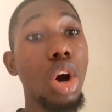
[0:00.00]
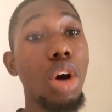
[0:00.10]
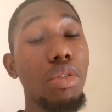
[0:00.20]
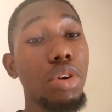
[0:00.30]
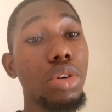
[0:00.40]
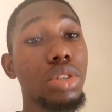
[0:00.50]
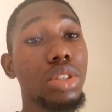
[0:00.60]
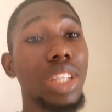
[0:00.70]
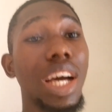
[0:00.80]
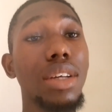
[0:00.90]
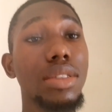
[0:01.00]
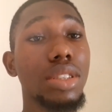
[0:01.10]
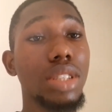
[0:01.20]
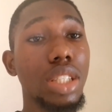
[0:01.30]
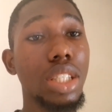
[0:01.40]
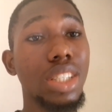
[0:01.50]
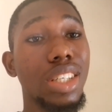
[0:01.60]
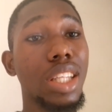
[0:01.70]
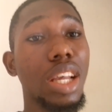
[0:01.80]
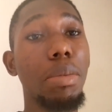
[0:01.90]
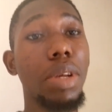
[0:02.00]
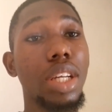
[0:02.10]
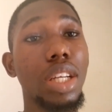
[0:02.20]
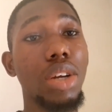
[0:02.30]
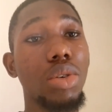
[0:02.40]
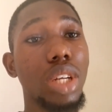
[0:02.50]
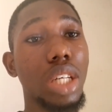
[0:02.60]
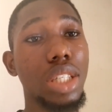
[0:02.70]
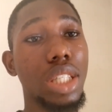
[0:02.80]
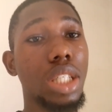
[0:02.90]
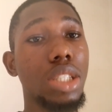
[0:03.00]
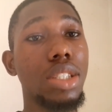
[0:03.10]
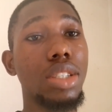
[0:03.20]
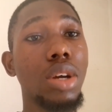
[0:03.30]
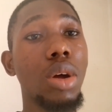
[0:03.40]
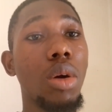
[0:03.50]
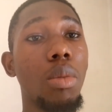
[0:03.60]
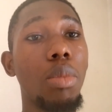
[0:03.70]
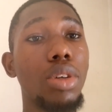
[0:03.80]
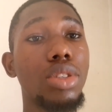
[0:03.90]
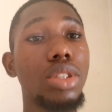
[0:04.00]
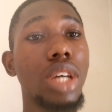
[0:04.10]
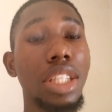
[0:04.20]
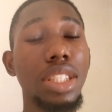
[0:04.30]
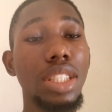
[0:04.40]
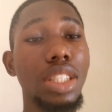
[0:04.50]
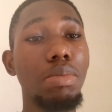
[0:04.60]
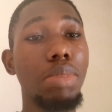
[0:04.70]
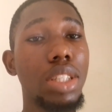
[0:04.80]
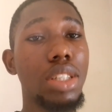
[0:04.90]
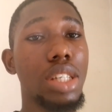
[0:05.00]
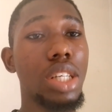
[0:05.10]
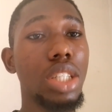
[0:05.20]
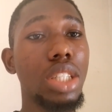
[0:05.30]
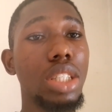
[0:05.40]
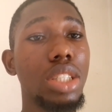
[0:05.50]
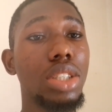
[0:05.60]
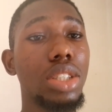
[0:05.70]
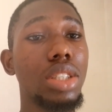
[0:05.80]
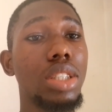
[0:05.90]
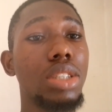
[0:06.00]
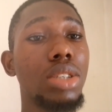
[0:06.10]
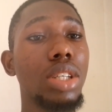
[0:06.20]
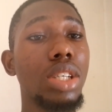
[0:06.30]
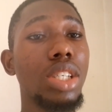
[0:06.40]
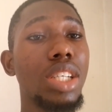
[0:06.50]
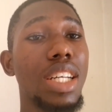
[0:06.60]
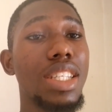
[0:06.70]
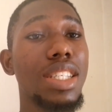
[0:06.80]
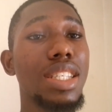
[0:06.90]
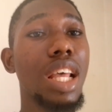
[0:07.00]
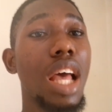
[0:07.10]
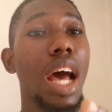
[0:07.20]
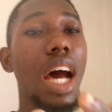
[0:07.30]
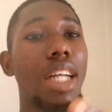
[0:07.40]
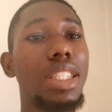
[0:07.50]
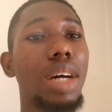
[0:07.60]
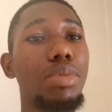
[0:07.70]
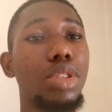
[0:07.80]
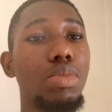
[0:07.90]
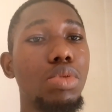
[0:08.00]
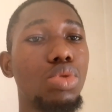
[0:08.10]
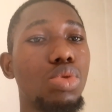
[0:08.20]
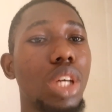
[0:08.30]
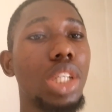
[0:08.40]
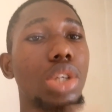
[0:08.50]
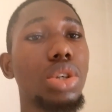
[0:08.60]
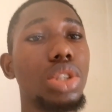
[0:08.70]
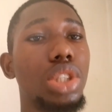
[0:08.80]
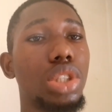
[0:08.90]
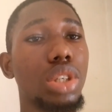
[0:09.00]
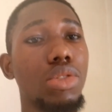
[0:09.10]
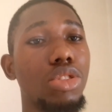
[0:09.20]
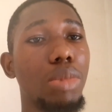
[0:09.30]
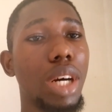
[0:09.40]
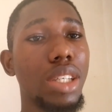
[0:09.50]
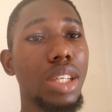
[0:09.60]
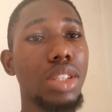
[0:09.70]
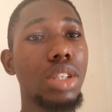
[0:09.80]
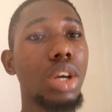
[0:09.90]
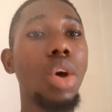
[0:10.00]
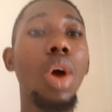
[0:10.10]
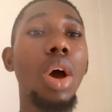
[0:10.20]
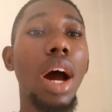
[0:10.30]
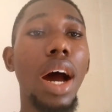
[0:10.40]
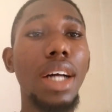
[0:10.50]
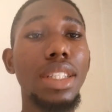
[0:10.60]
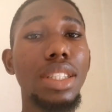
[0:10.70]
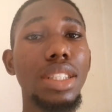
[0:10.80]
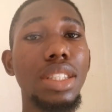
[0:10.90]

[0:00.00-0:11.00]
Of course, there are strategies that are better than other strategies, but I think the best strategy is the strategy that is adaptable to any condition of the market and